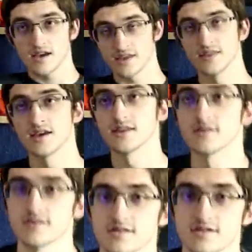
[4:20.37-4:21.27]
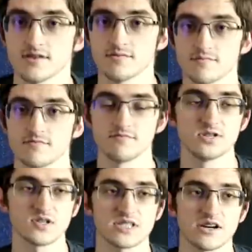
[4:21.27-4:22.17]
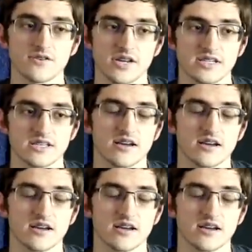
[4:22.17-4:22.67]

And then the military has